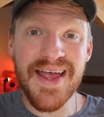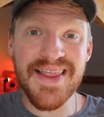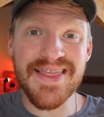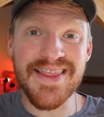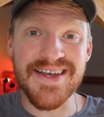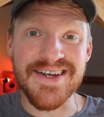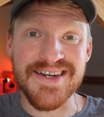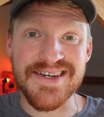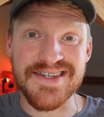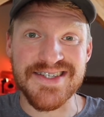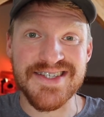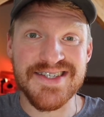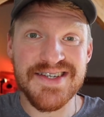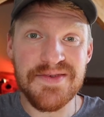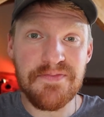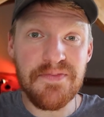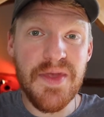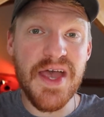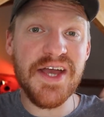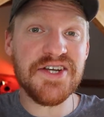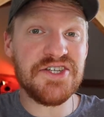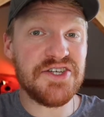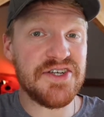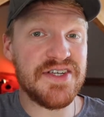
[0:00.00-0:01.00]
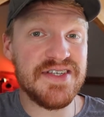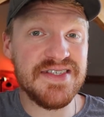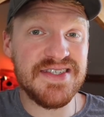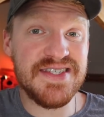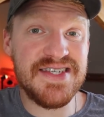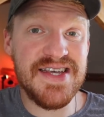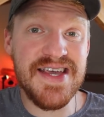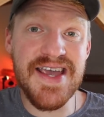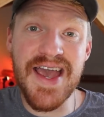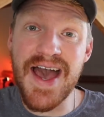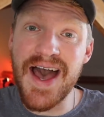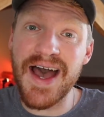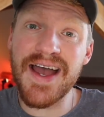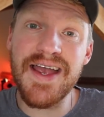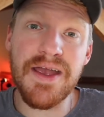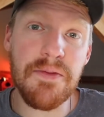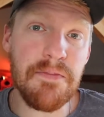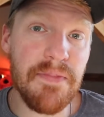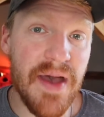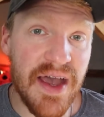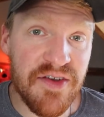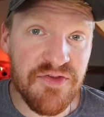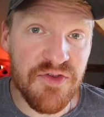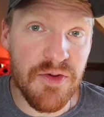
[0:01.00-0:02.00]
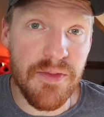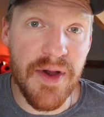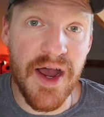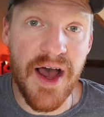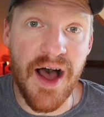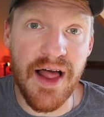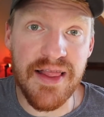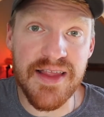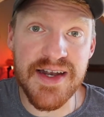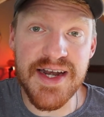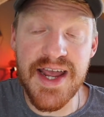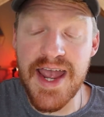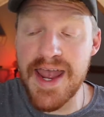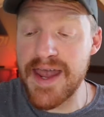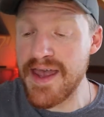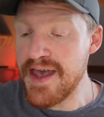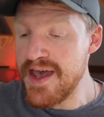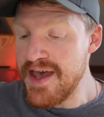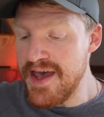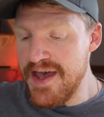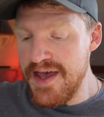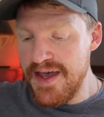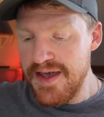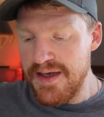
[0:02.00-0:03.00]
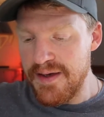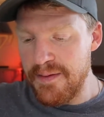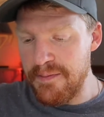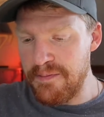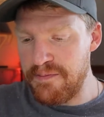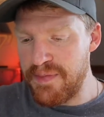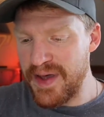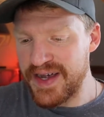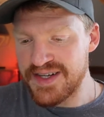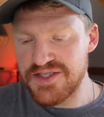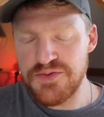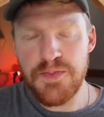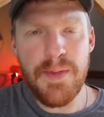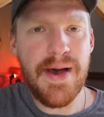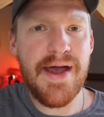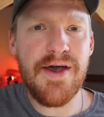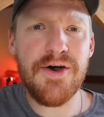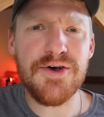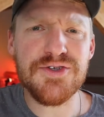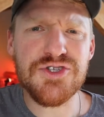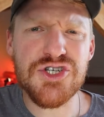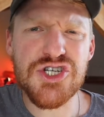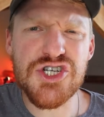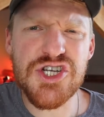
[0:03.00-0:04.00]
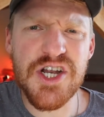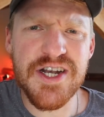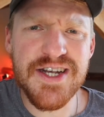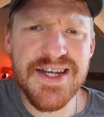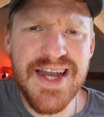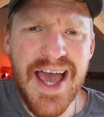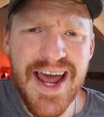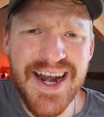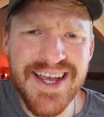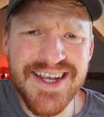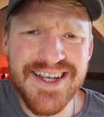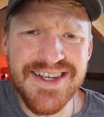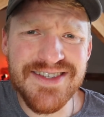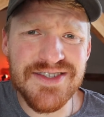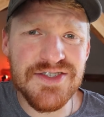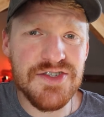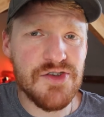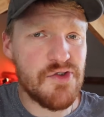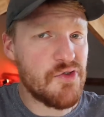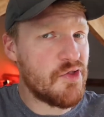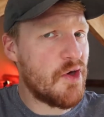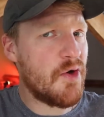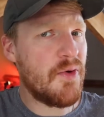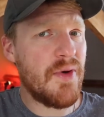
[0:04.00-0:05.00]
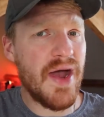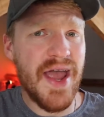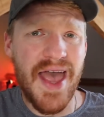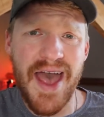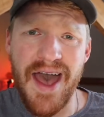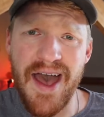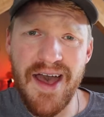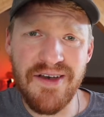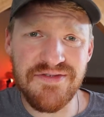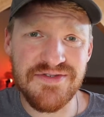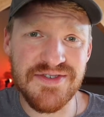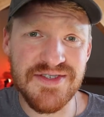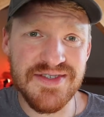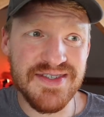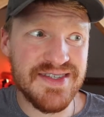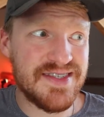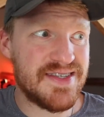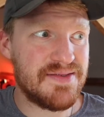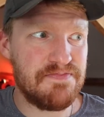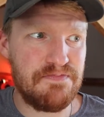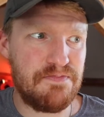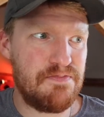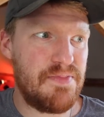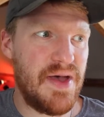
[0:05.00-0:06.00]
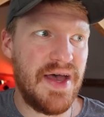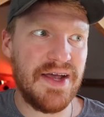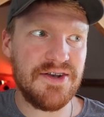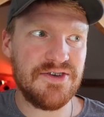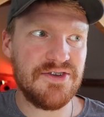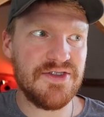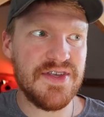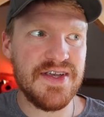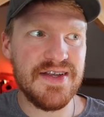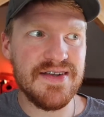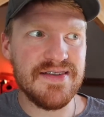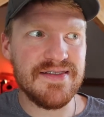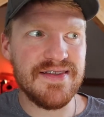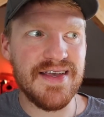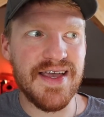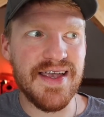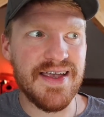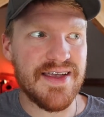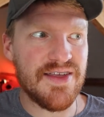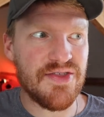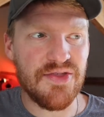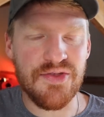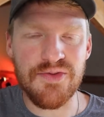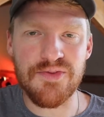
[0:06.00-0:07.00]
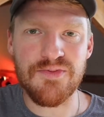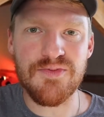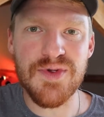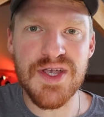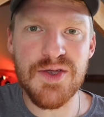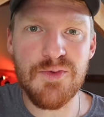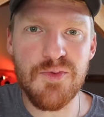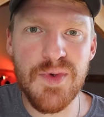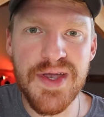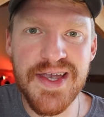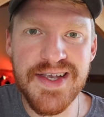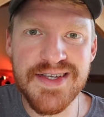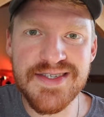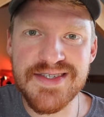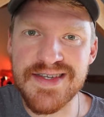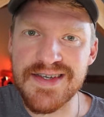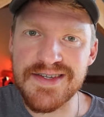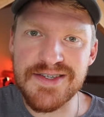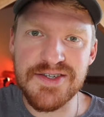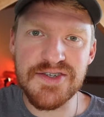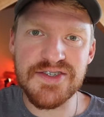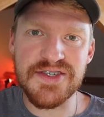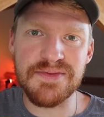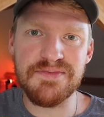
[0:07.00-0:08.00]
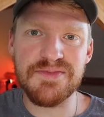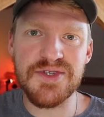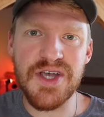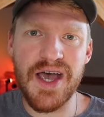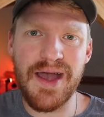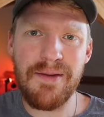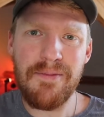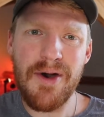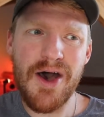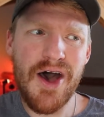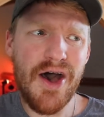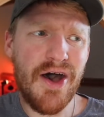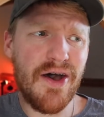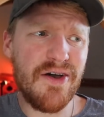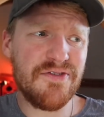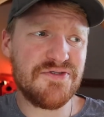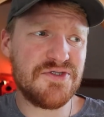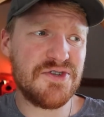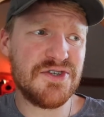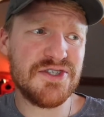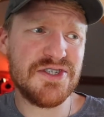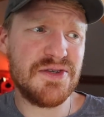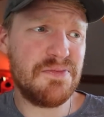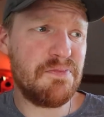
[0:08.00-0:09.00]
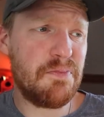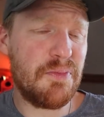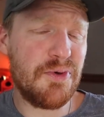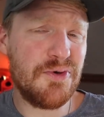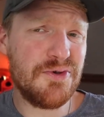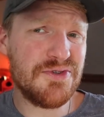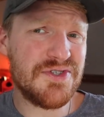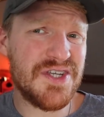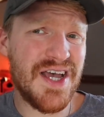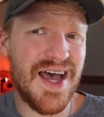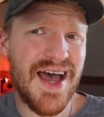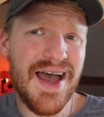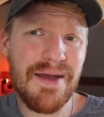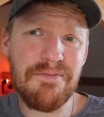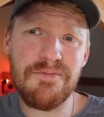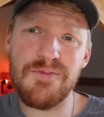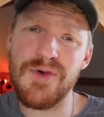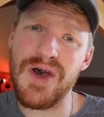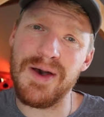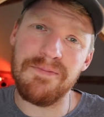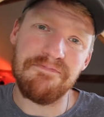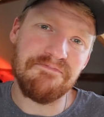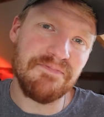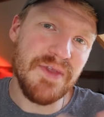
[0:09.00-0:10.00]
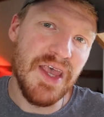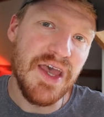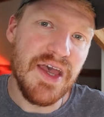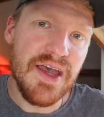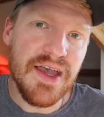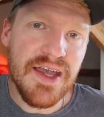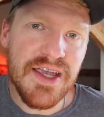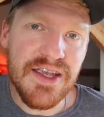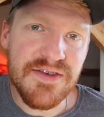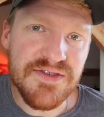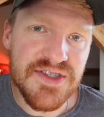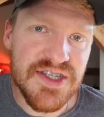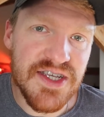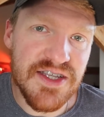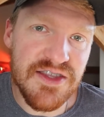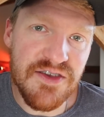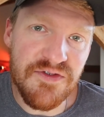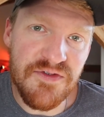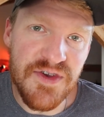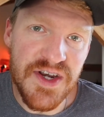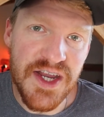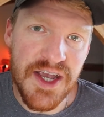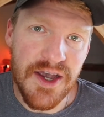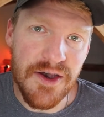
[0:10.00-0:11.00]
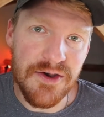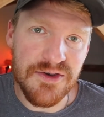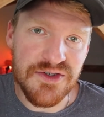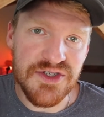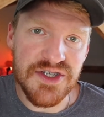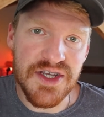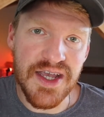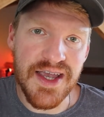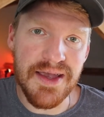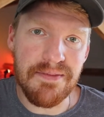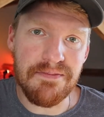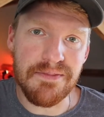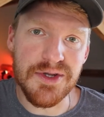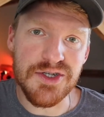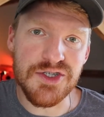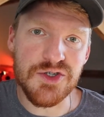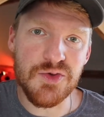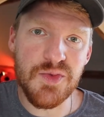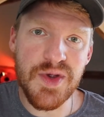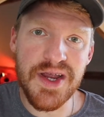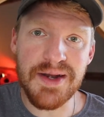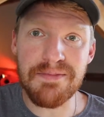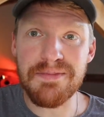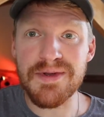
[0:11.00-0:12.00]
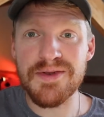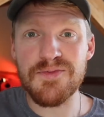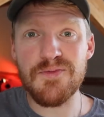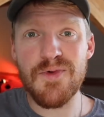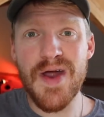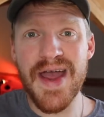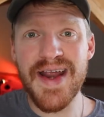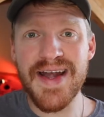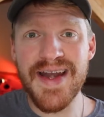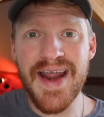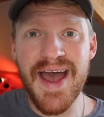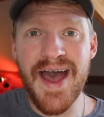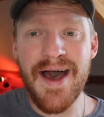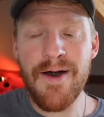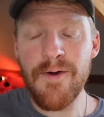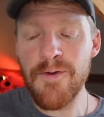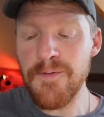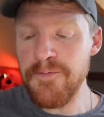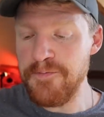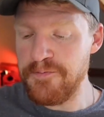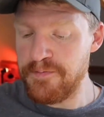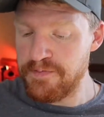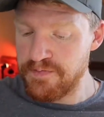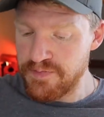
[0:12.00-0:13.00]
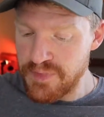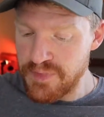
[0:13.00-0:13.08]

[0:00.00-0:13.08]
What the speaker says: paddlers! As you can see, I am back from my holiday, back to my old shenanigans. Although I haven't paddled in like 3 weeks, I took some time off, took some pool time. Well, you've seen the videos in between, but right now,